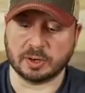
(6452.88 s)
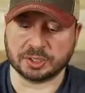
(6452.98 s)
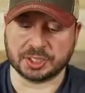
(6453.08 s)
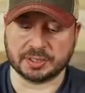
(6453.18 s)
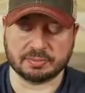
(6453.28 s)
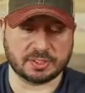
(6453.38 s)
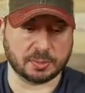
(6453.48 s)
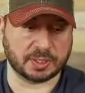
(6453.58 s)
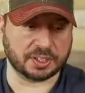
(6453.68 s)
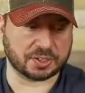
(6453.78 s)
version. So
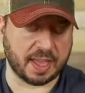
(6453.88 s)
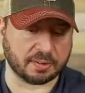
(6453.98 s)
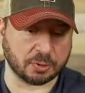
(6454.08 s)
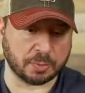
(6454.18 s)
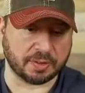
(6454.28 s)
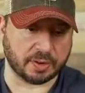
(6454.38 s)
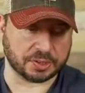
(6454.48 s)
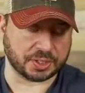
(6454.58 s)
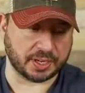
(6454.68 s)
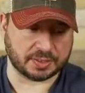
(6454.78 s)
we're going to try the ruby
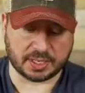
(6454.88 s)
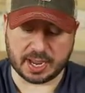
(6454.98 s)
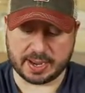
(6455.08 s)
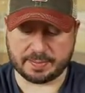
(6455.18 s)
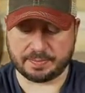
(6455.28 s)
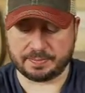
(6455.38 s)
version here tonight.